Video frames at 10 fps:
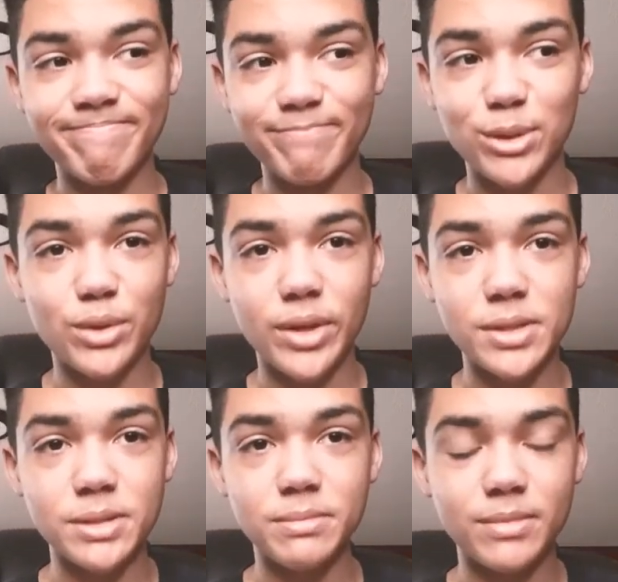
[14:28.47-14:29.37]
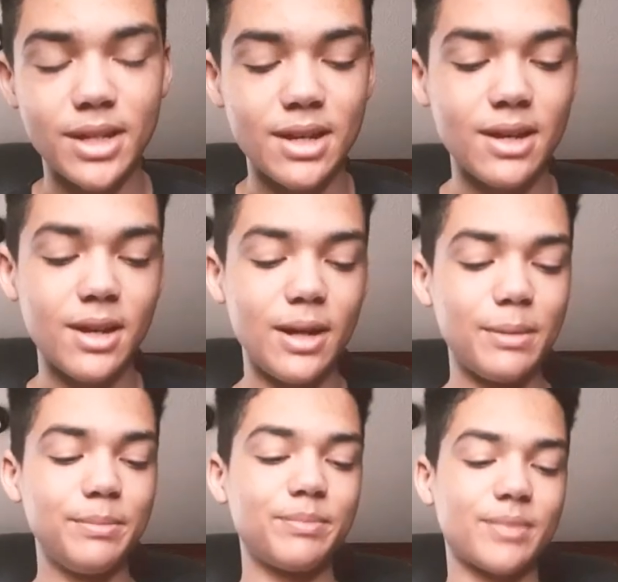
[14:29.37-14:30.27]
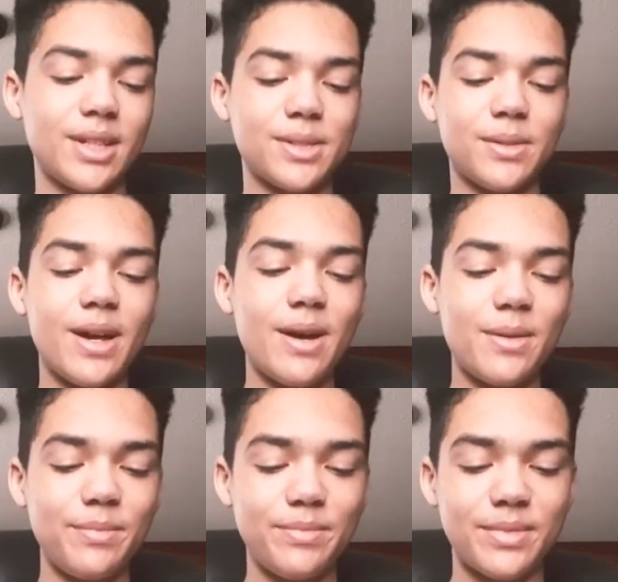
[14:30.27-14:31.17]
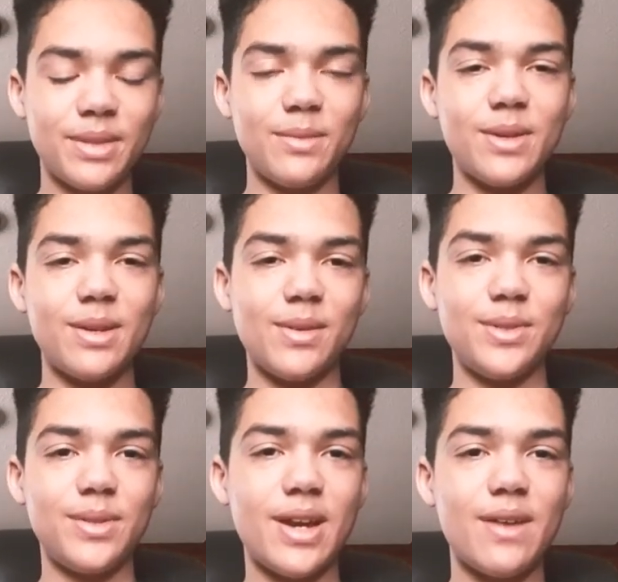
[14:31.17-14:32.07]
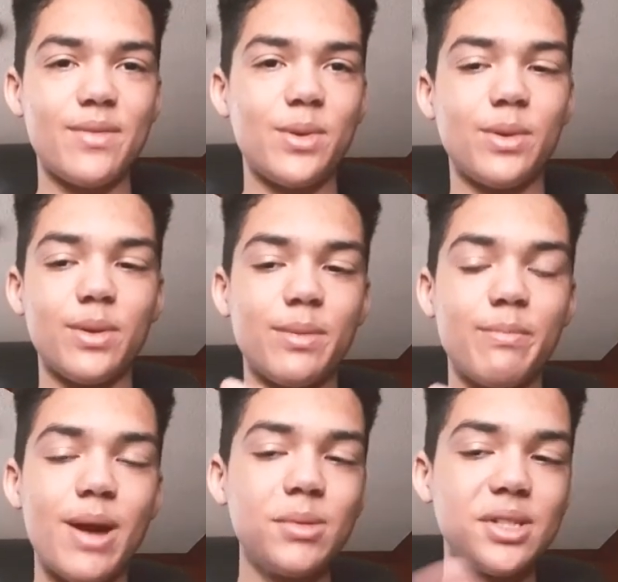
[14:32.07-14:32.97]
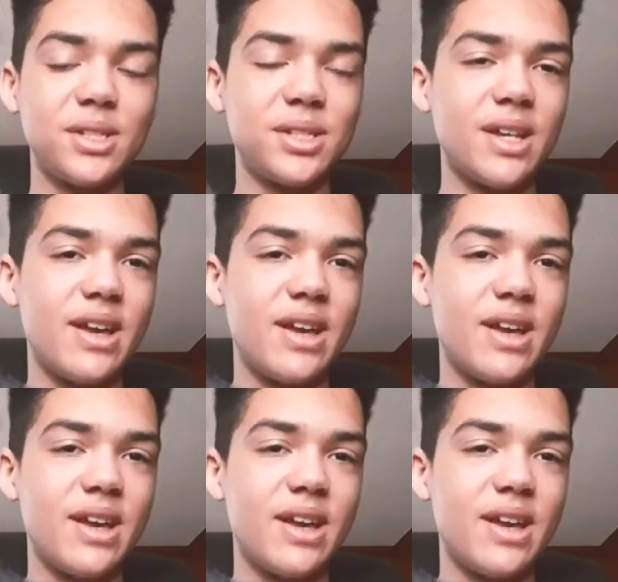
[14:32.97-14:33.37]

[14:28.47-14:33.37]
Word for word: It's crazy. Uh, so now you have your mouse.